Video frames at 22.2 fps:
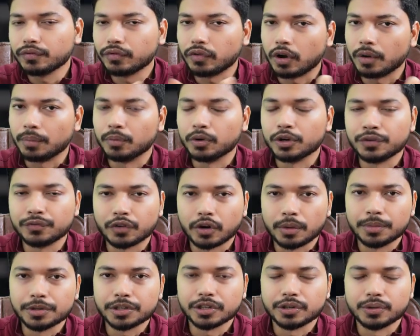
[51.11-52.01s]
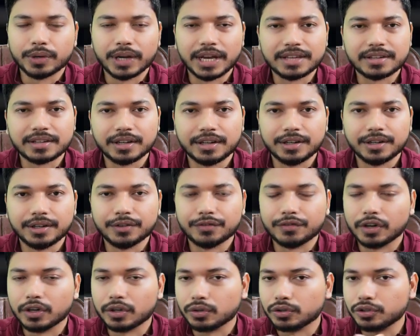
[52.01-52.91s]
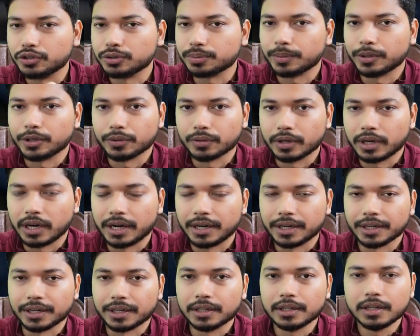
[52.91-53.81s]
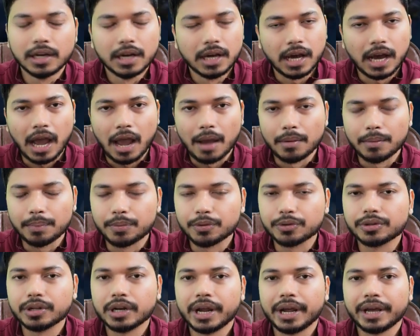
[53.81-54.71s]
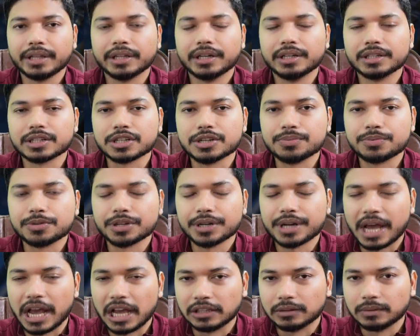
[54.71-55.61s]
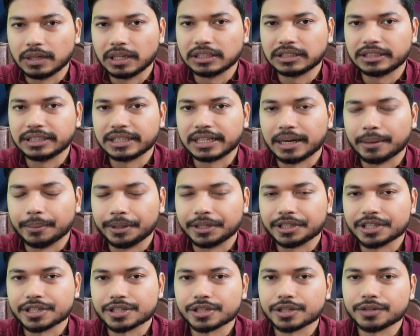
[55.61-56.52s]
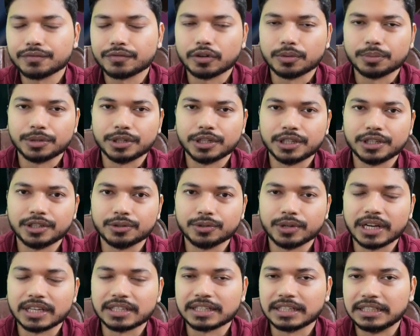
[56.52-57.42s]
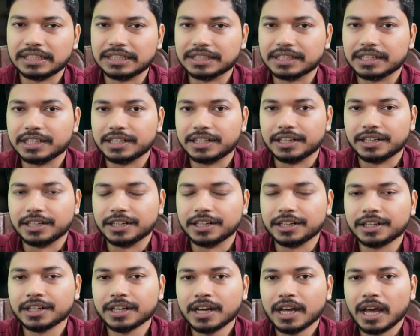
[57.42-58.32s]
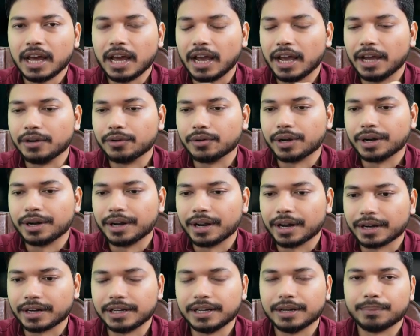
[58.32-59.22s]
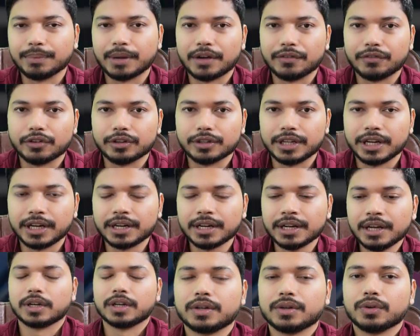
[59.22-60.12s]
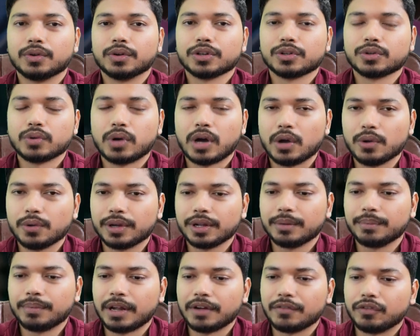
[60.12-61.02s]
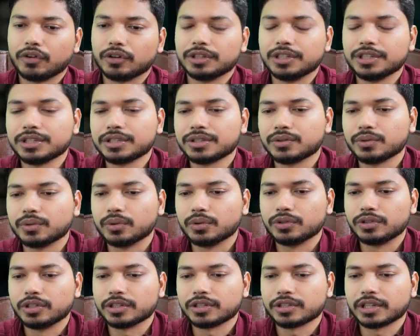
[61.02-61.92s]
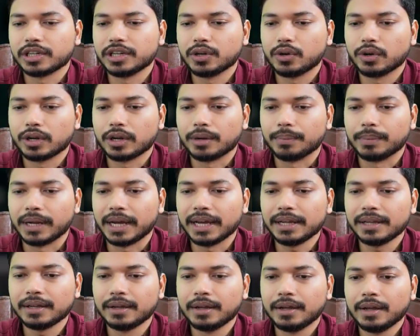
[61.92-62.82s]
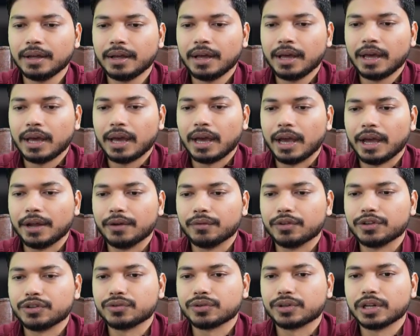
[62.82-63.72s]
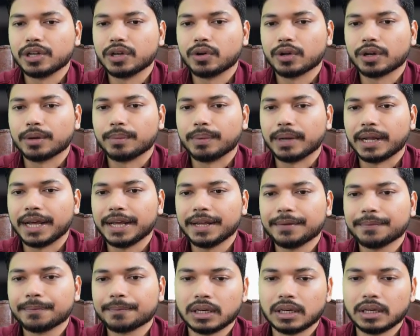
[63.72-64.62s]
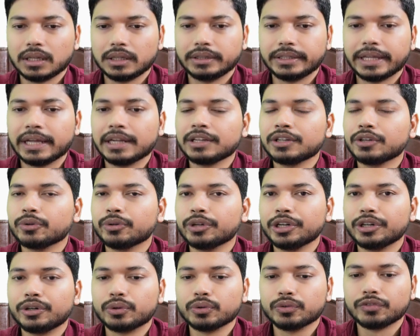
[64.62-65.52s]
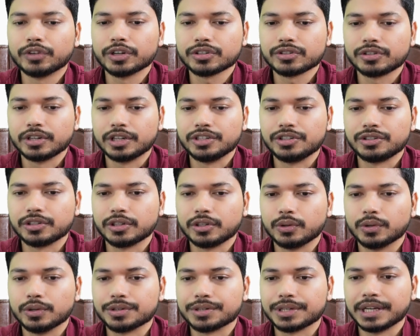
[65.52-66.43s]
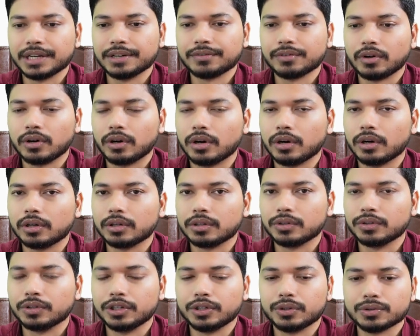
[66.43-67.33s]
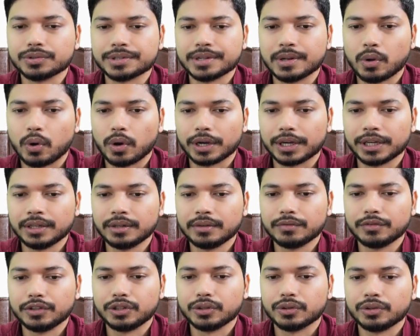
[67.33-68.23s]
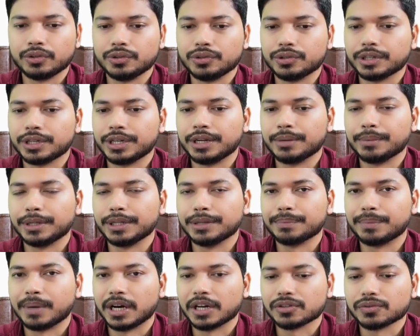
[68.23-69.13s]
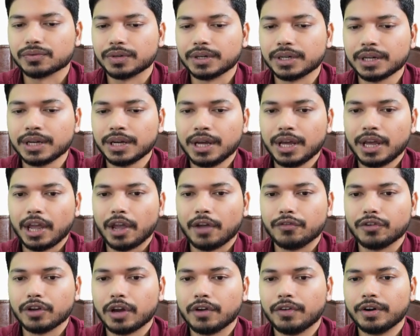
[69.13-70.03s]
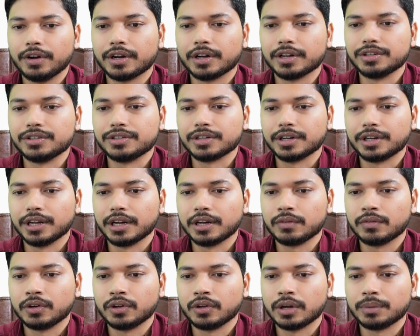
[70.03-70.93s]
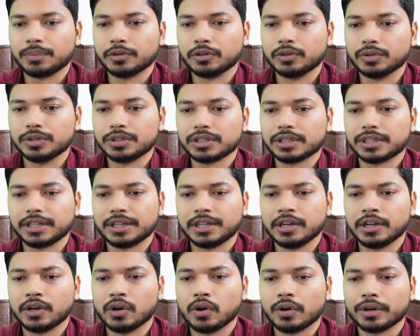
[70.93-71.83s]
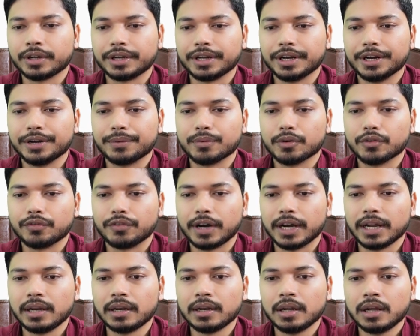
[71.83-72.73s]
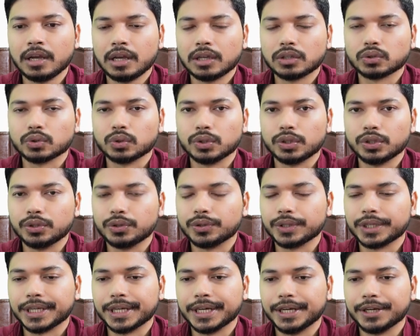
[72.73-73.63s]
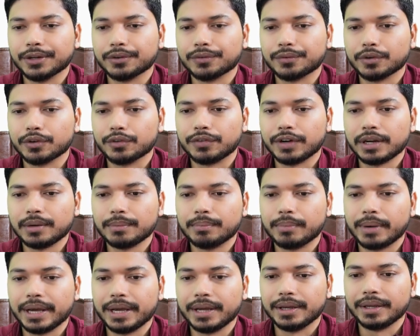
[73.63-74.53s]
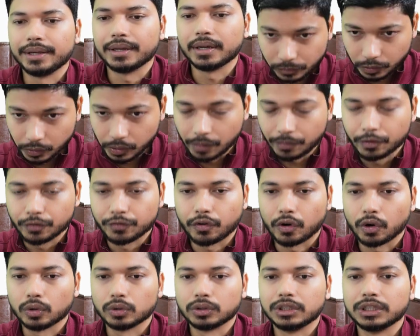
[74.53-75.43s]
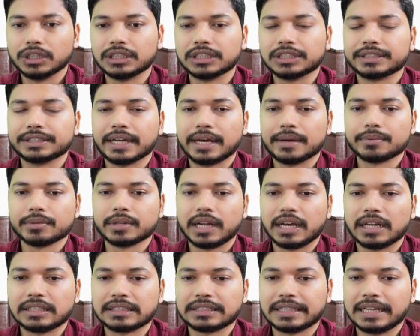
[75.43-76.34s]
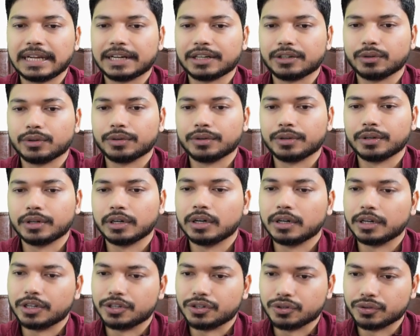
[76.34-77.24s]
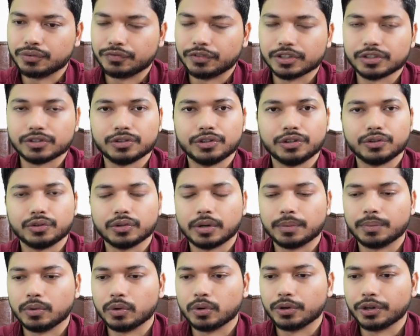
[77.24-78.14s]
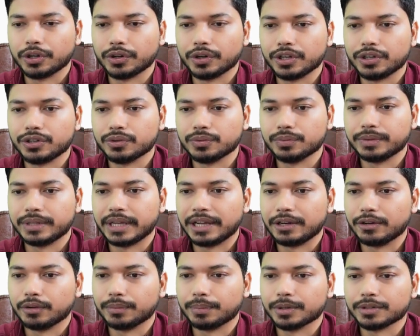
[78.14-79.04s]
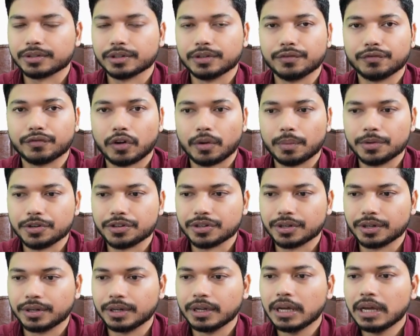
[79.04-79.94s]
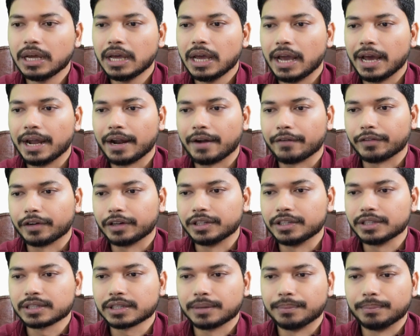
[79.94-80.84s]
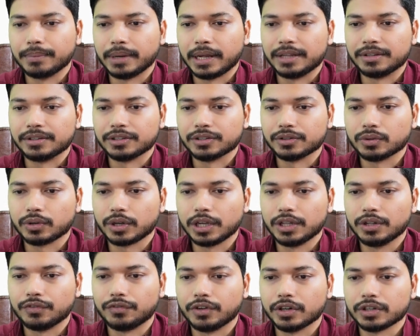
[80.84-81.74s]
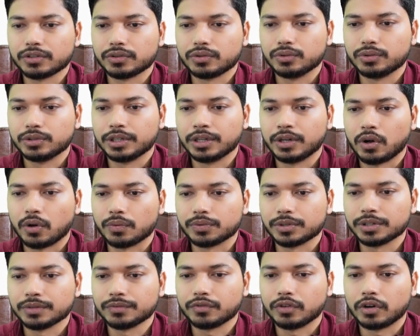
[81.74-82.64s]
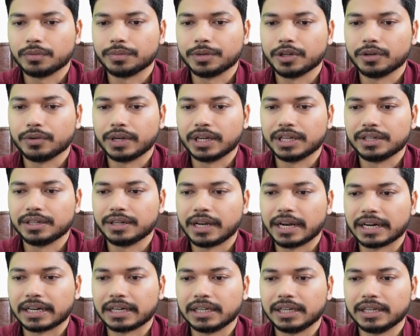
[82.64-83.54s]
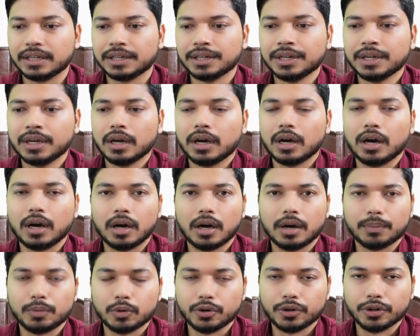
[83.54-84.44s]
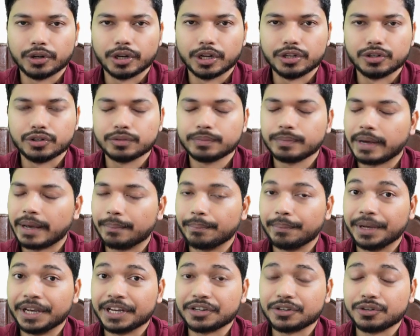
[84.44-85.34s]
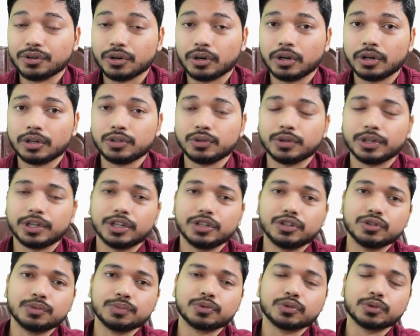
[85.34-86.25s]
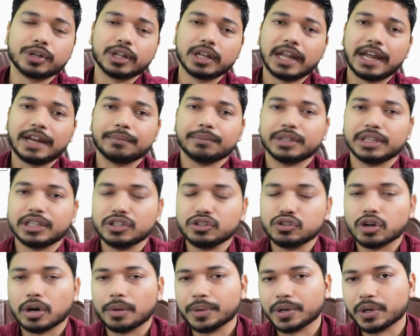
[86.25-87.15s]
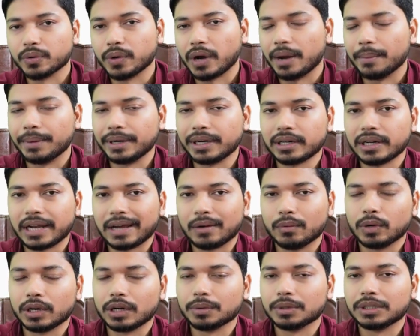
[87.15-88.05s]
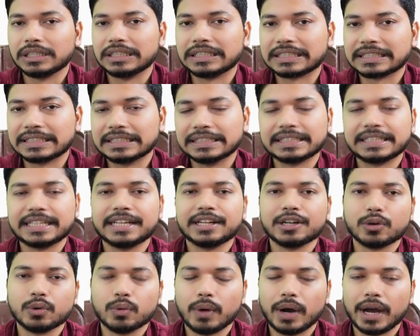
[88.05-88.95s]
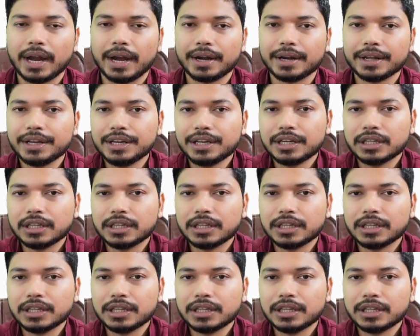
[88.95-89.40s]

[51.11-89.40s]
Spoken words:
For more information, you guys can refer to this particular article. I'll put the link in the description as well as in the comment section. From there, you guys can easily read it and you can directly apply for that. Okay, so how you can apply for this? So just click on apply, and once you click on apply, then you need to first register yourself, or you need to log in with your username and the password. If you haven't registered yet, what you have to do is click on create profile. So you need to create your profile you have to follow these steps, like select your resume. First you need to upload your resume, then your personal information, and after this compliances. Okay, the first choose an option. From here you can directly upload your resume and make sure your resume should align with the job requirement, like whatever the skills they required.